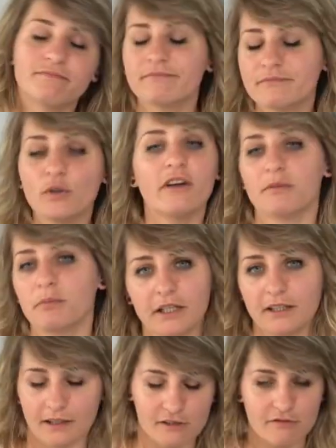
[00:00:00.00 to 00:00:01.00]
Not everybody
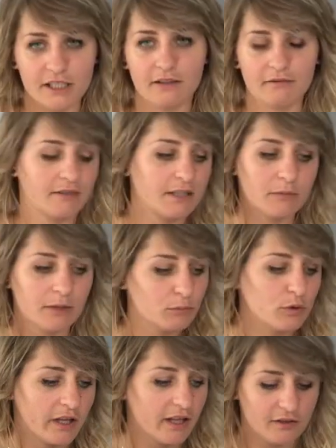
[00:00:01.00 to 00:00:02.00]
does, right? I'm
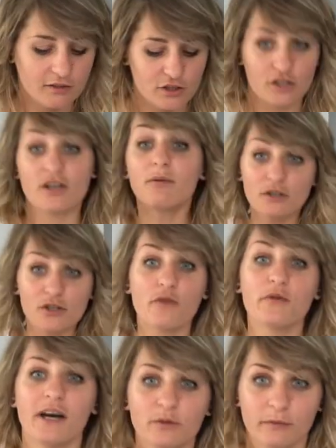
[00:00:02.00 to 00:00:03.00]
not here to judge. I'm gonna show
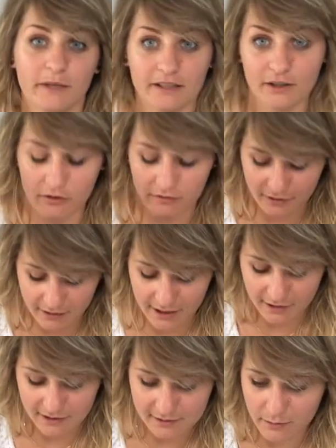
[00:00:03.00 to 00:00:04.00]
you how to make the coffee.
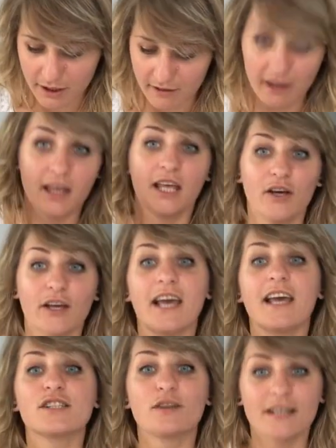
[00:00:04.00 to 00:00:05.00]
That is my thing. Okay,
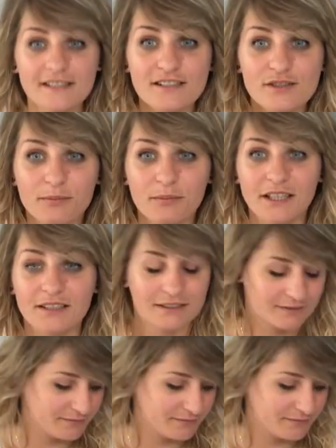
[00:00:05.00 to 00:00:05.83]
so let's get some beans.